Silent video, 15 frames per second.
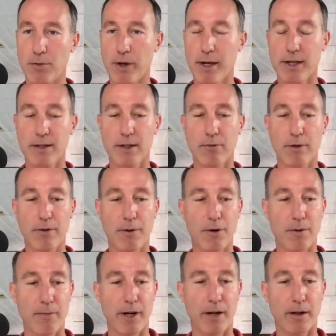right? We've heard
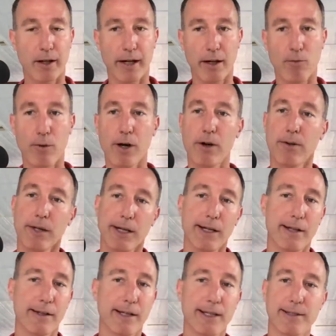about like, well,
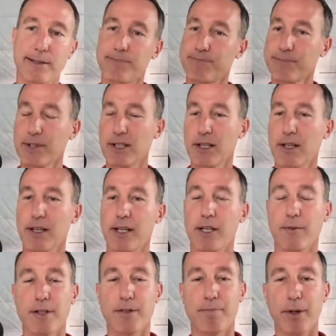these... You
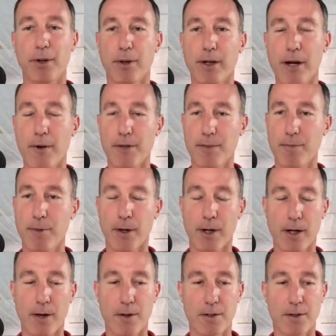know, these billionaires and
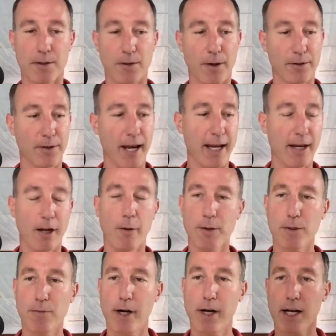millionaires, they're, they're taking all
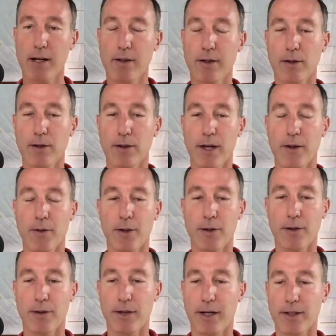this money and they're, and
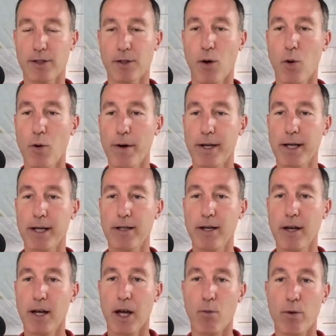they're uh, just hoarding it,
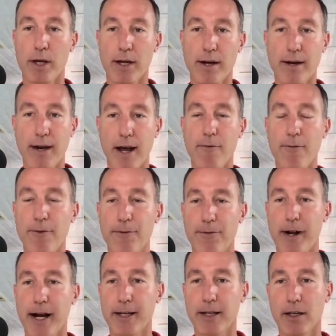and we can never
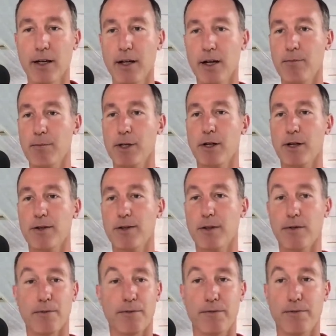find it because
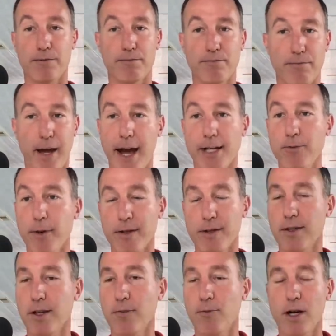of X Y
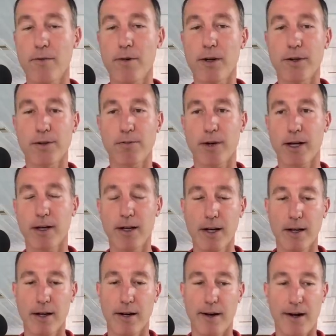Z, whatever it is, right?
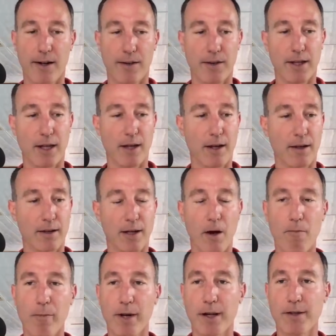Uh, the
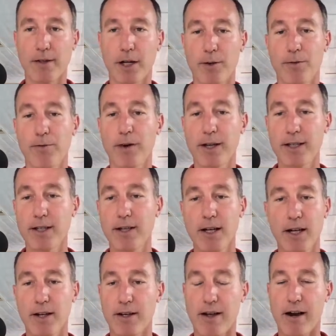government is underfunded,
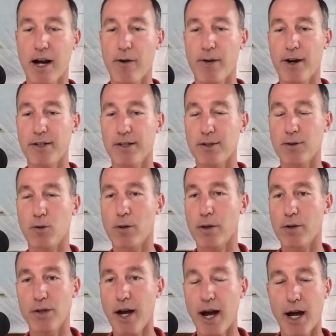the I R S isn't doing
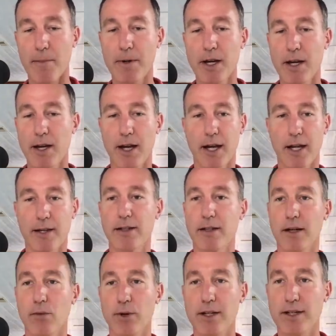their job, and
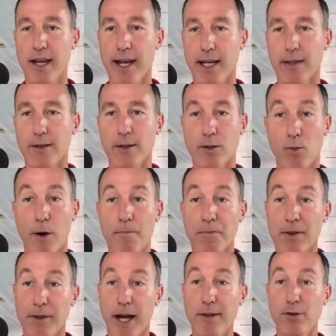uh, we just can't get this.
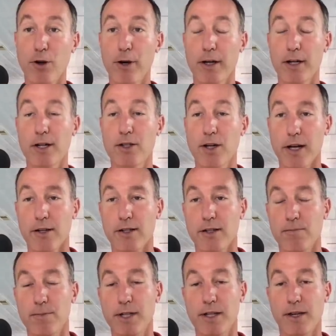Well, that's all going to
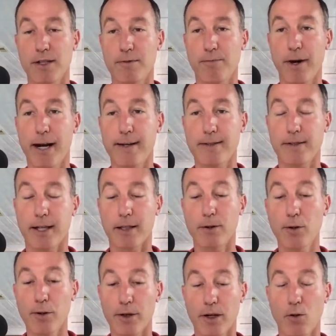change because Biden's like,
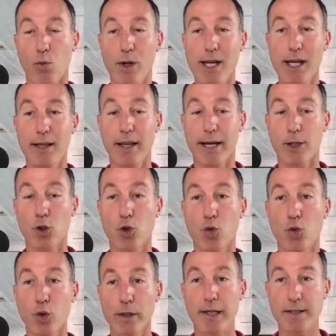look, we need like
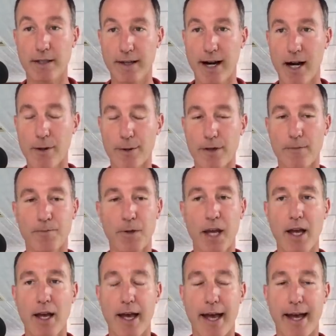trillions of dollars,
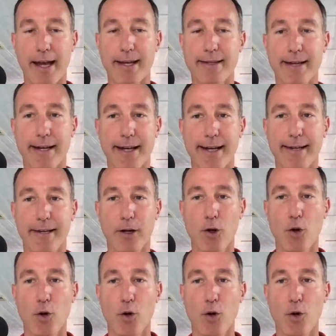and uh,